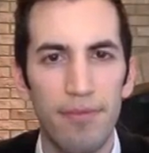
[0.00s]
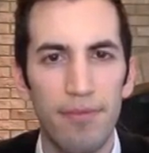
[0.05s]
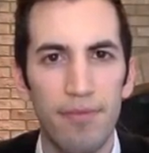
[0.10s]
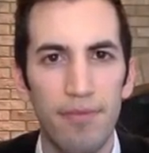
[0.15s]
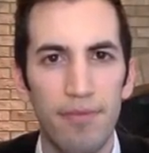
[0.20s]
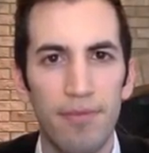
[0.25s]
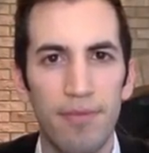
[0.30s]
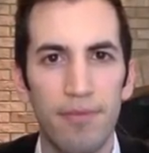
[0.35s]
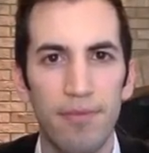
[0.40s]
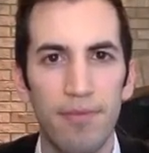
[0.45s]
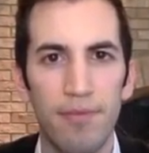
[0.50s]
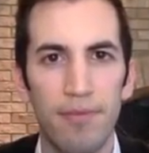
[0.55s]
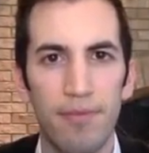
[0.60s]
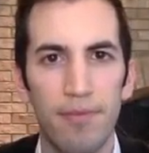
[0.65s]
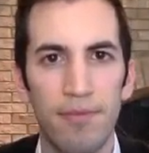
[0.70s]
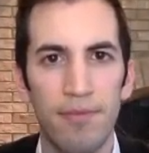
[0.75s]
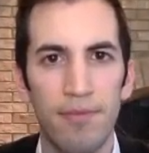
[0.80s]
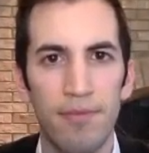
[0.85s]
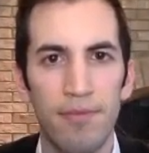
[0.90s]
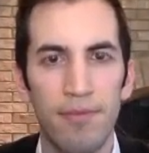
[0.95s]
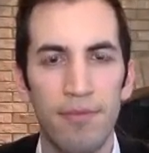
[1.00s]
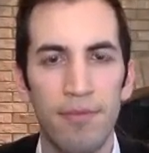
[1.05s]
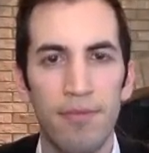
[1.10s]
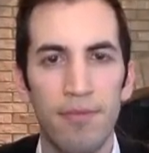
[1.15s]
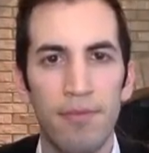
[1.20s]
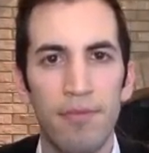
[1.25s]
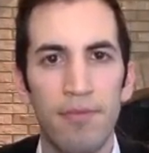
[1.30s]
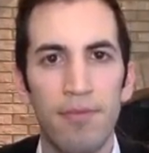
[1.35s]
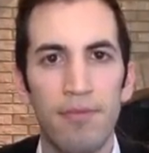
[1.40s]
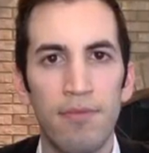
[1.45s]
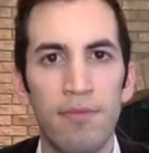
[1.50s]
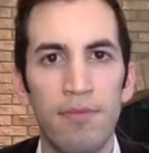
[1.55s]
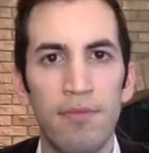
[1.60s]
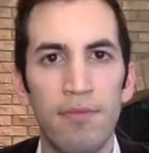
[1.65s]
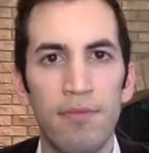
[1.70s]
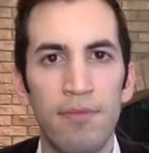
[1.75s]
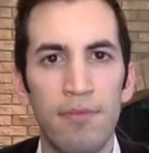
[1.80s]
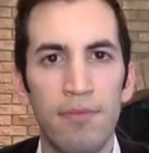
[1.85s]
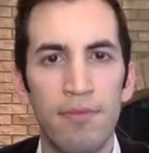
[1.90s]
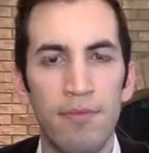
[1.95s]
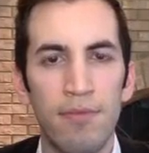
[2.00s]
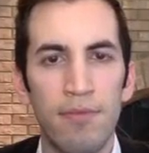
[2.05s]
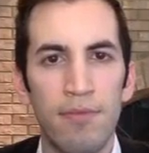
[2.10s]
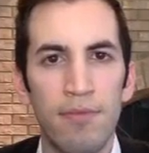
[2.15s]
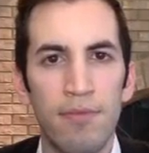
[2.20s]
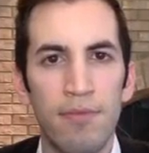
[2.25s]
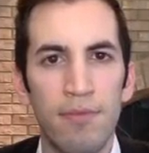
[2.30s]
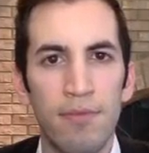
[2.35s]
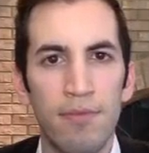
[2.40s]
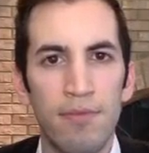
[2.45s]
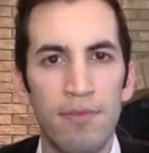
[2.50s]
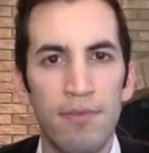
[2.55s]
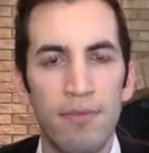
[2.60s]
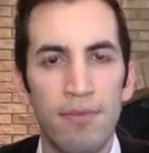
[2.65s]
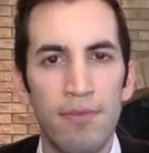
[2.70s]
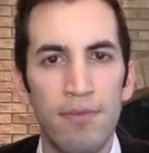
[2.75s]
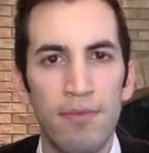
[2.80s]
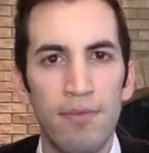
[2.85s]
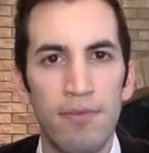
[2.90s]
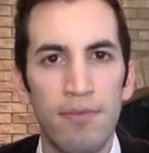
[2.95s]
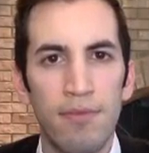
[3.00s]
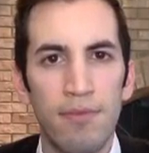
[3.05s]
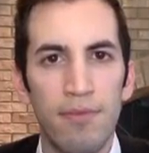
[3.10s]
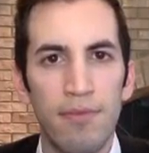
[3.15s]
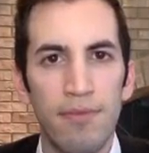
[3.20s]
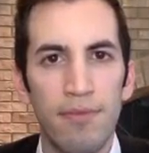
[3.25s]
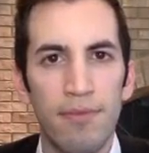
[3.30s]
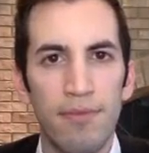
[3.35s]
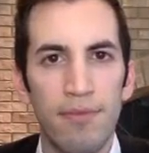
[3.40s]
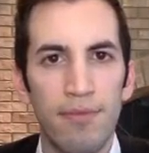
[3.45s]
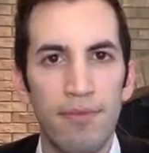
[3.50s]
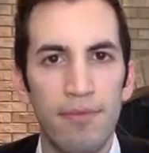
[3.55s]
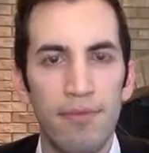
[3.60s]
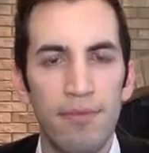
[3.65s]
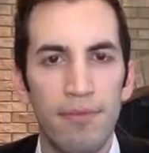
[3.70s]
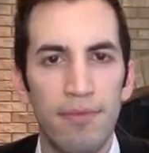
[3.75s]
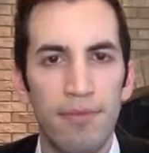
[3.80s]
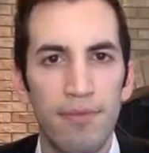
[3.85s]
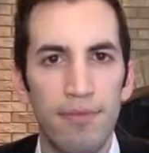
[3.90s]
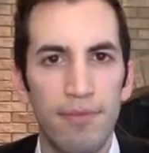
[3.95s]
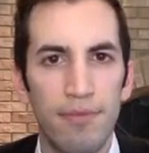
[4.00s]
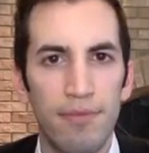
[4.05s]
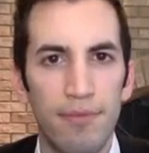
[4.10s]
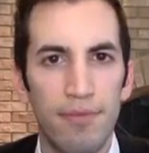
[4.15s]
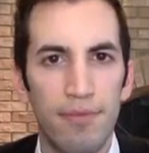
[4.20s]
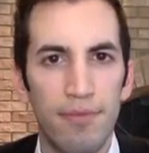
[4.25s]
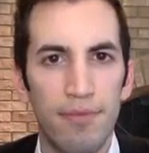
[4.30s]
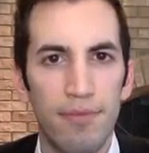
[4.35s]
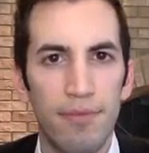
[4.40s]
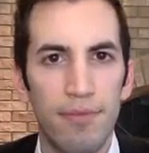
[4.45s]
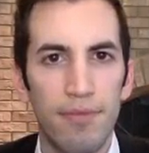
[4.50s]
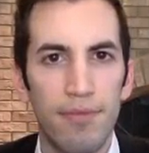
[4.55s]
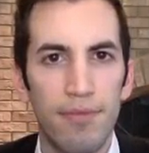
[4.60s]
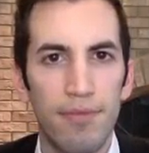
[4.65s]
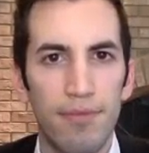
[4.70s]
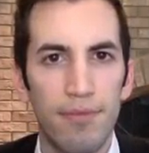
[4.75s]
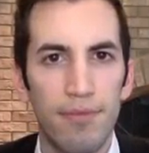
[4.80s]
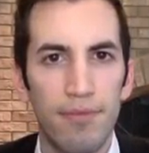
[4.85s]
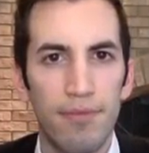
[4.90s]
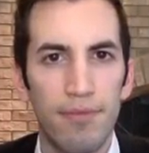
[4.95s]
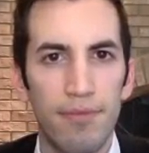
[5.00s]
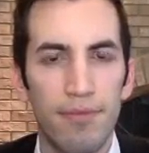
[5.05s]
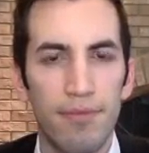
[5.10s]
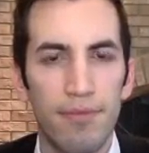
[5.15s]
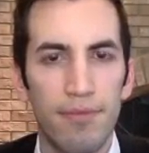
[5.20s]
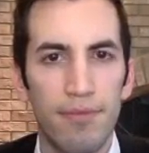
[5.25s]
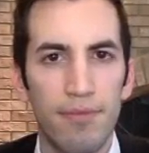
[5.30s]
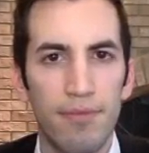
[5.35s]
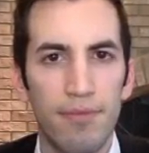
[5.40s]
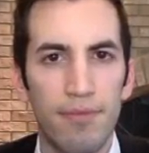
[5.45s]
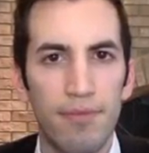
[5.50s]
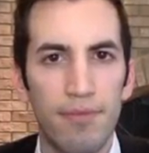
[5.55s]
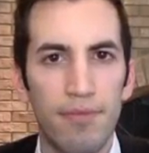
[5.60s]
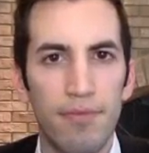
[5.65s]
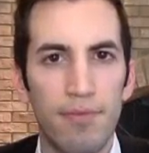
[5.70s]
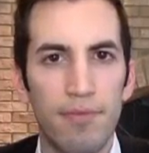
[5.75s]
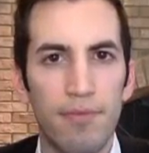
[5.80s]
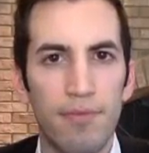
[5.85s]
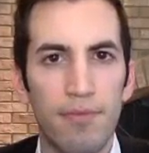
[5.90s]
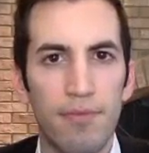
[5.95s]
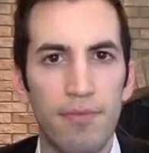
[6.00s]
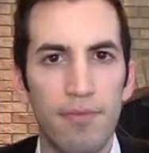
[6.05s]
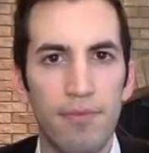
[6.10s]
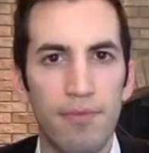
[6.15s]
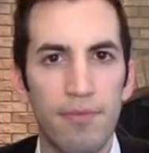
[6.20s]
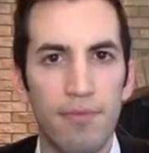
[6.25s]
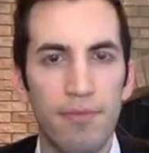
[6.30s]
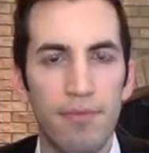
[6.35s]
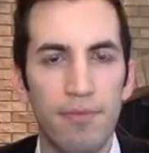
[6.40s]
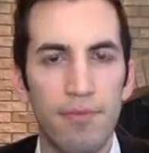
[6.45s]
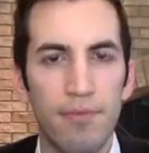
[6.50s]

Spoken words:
No words are spoken by the person on screen.